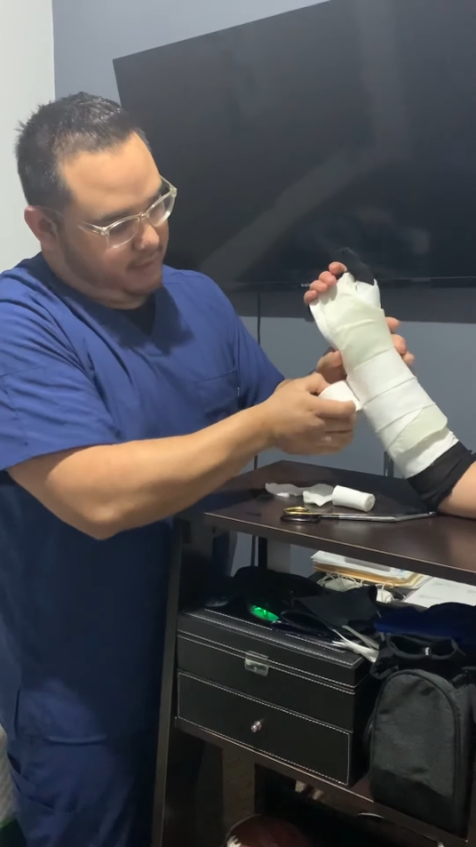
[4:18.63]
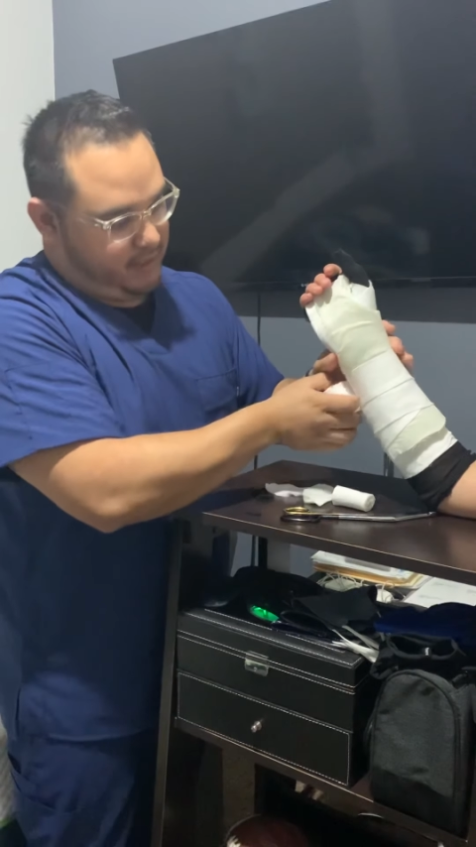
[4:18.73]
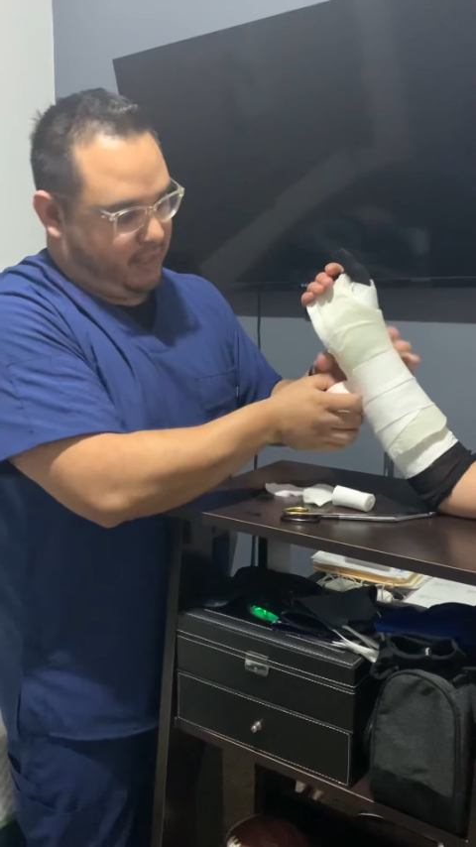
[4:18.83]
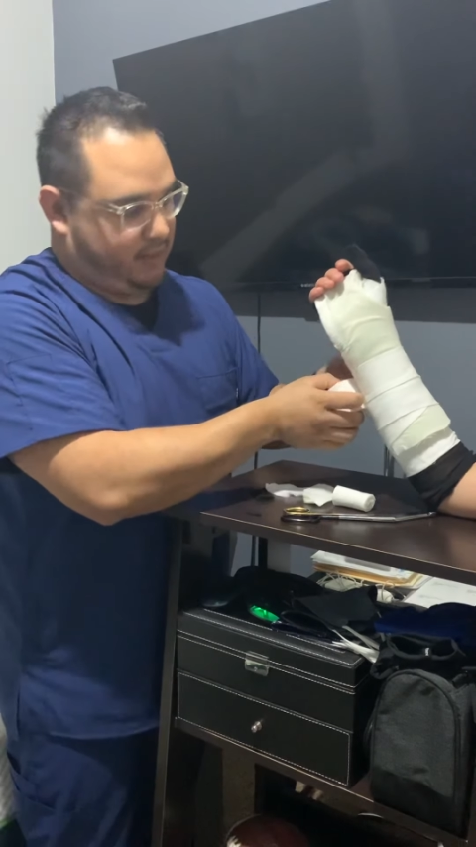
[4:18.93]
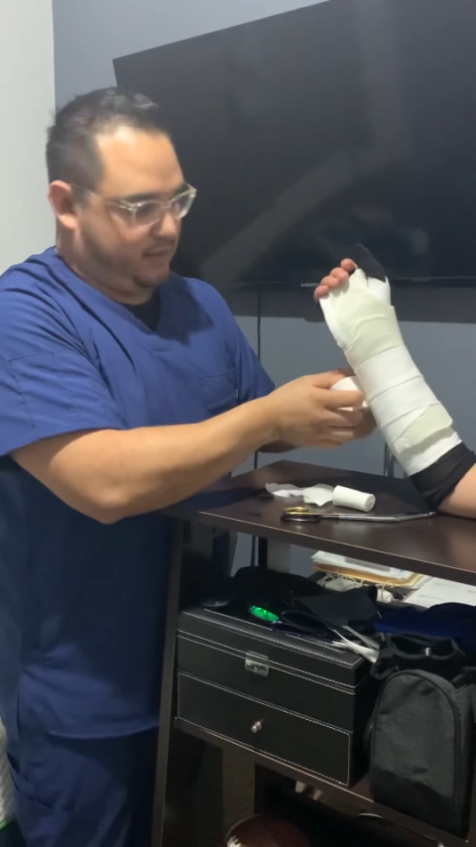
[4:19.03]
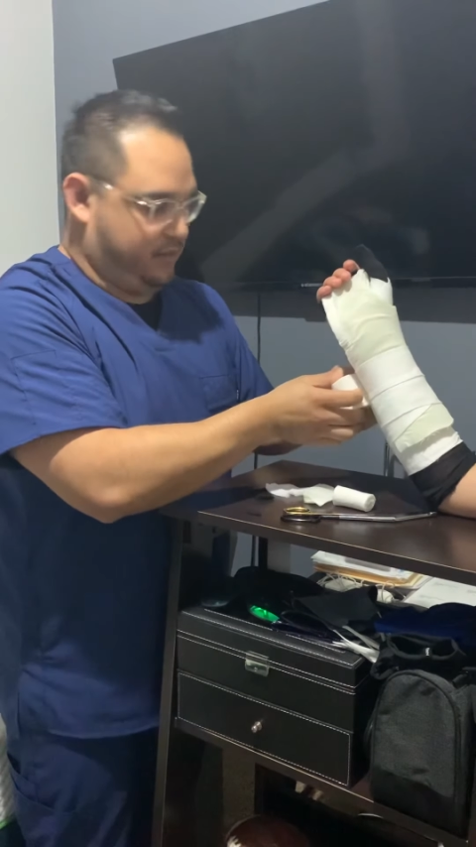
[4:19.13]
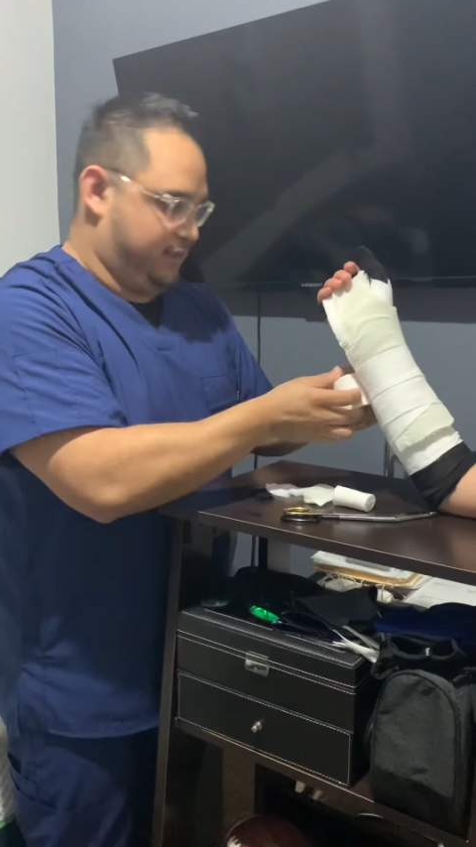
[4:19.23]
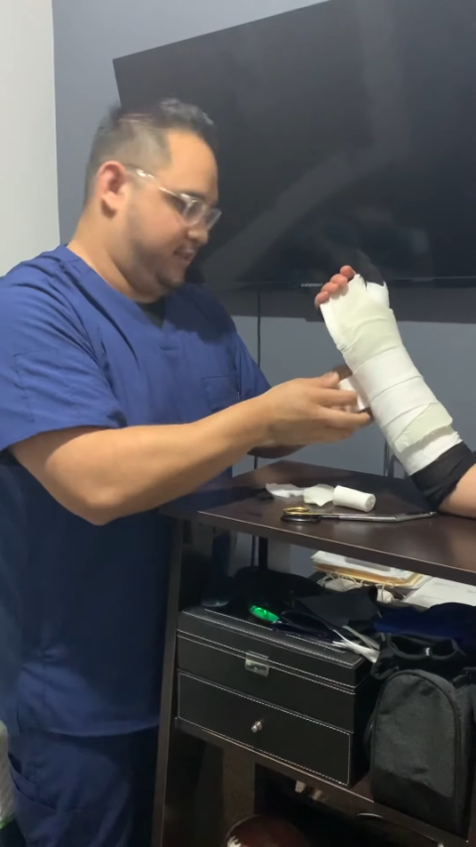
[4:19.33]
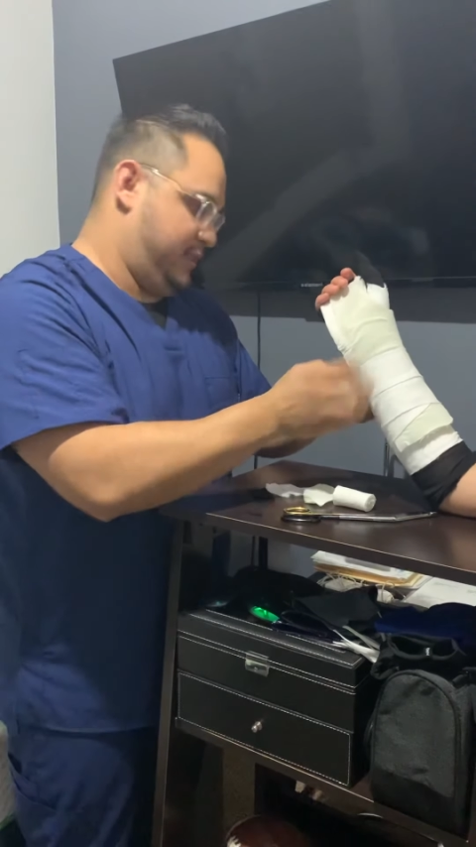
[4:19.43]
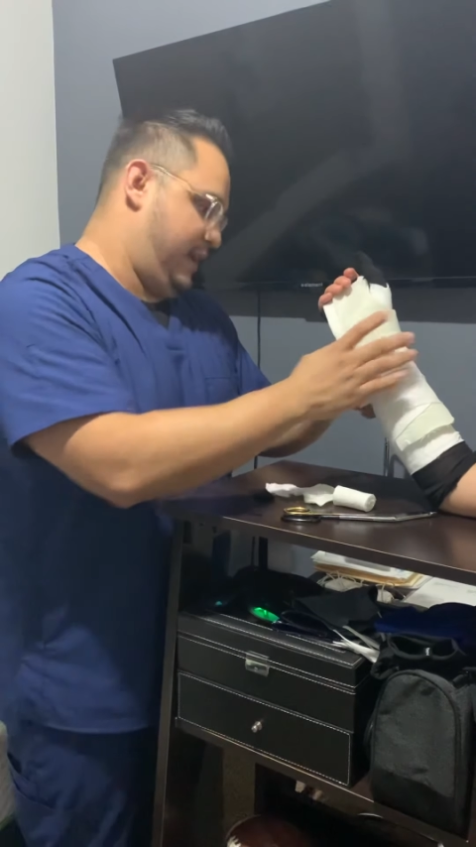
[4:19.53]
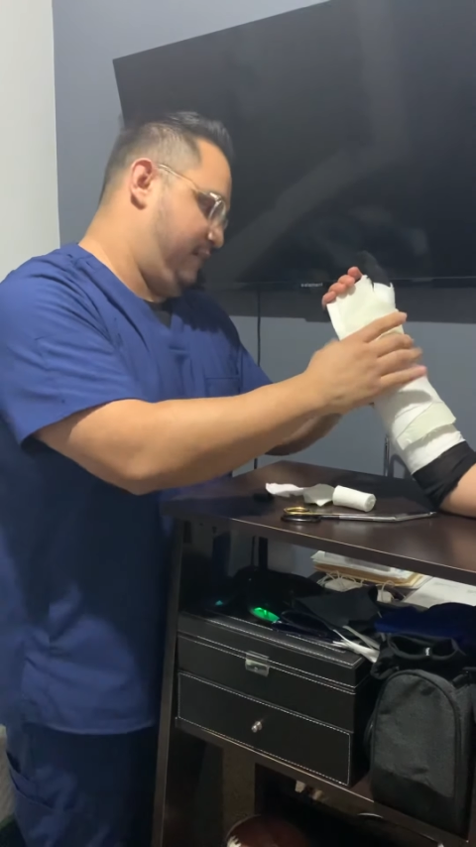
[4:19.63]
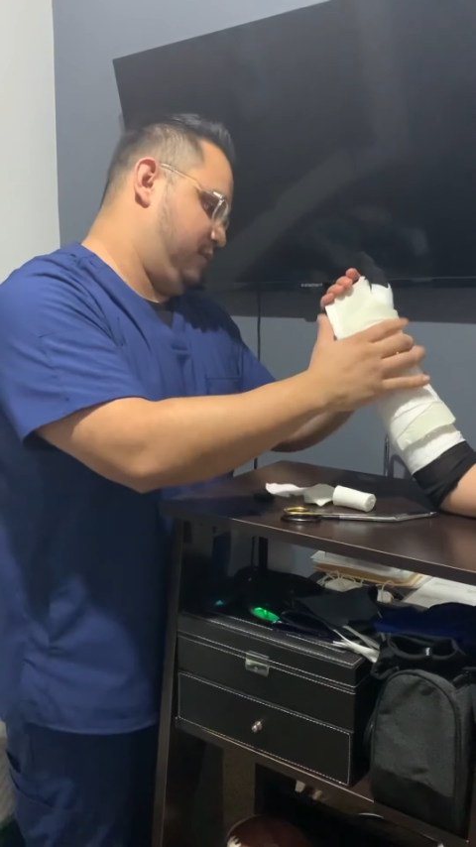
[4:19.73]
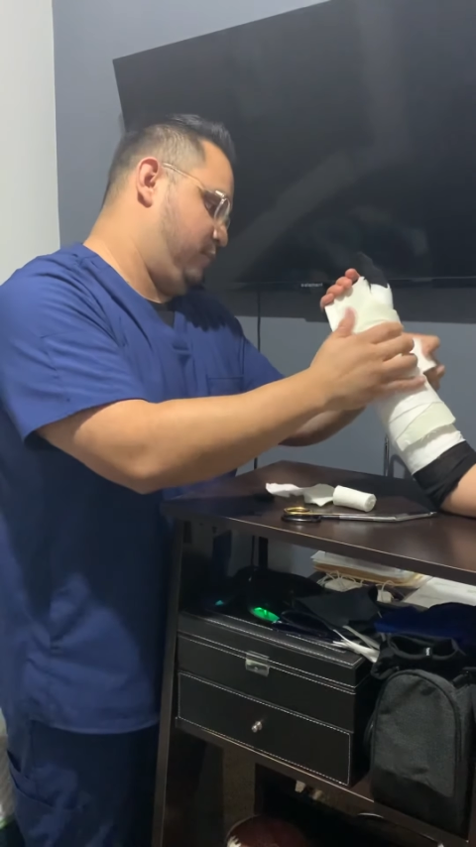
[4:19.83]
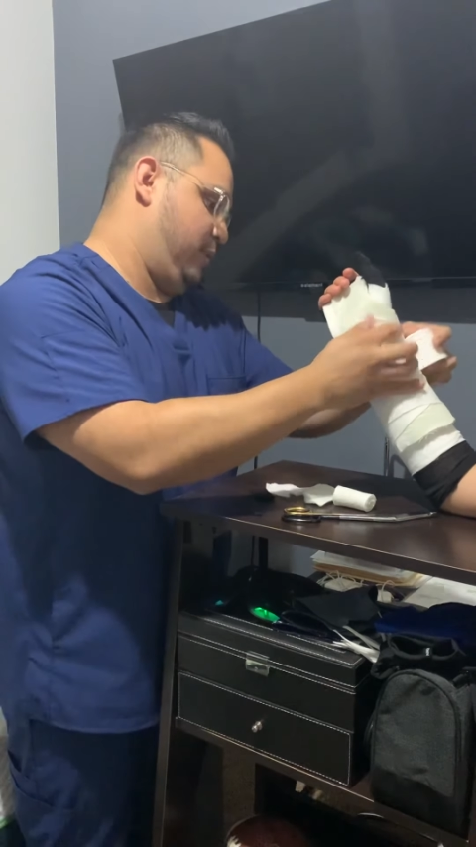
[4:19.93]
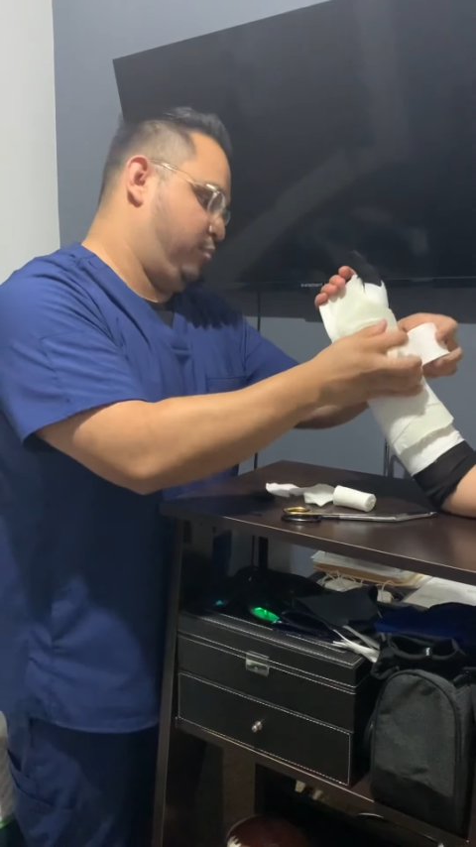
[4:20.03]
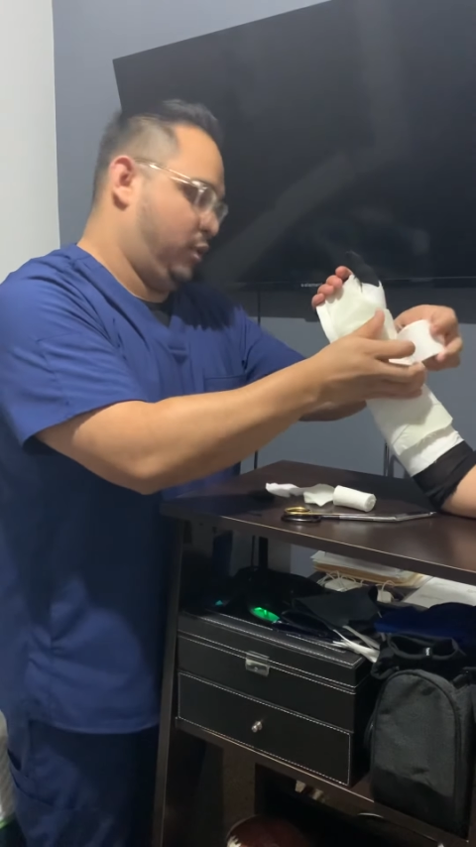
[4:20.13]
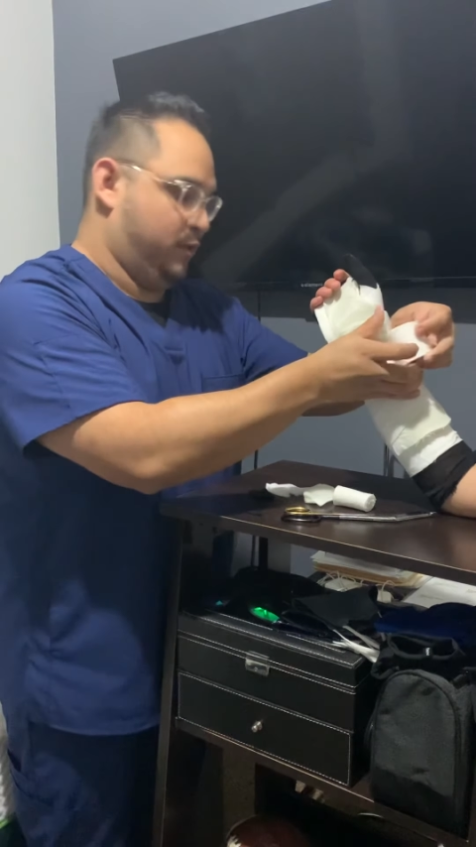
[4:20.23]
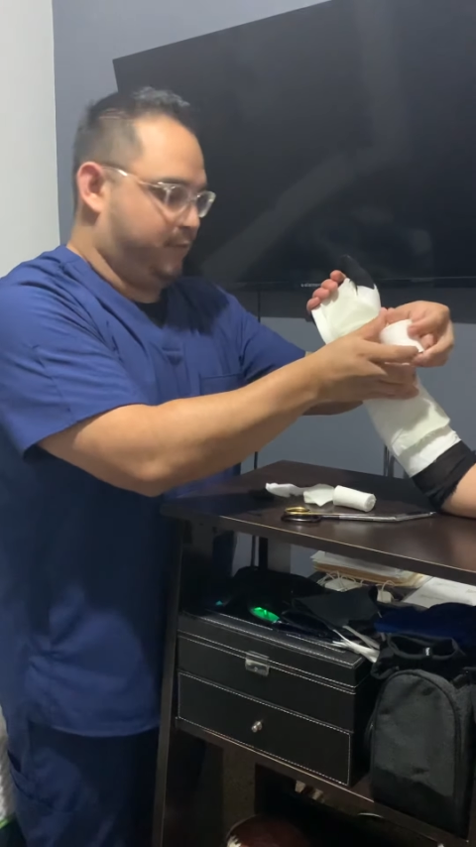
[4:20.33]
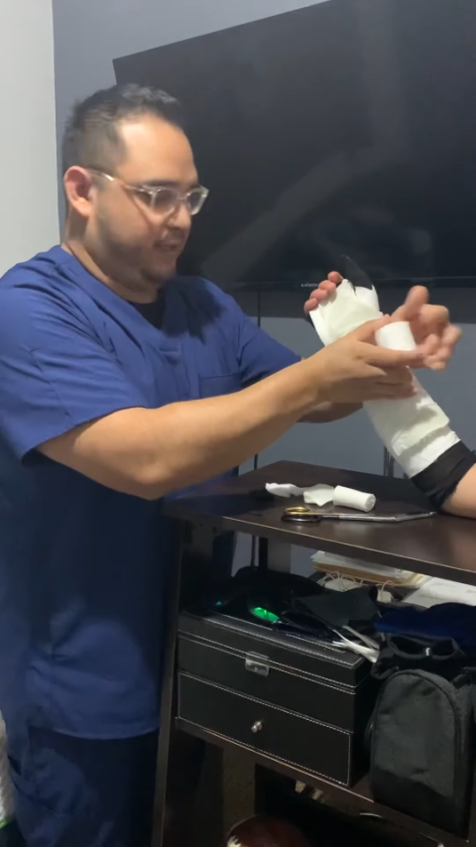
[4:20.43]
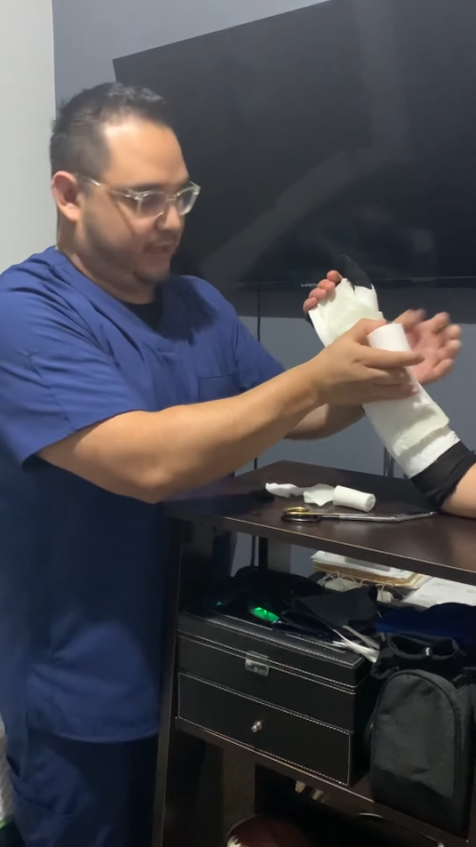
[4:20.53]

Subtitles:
Again, this doesn't have to be perfect.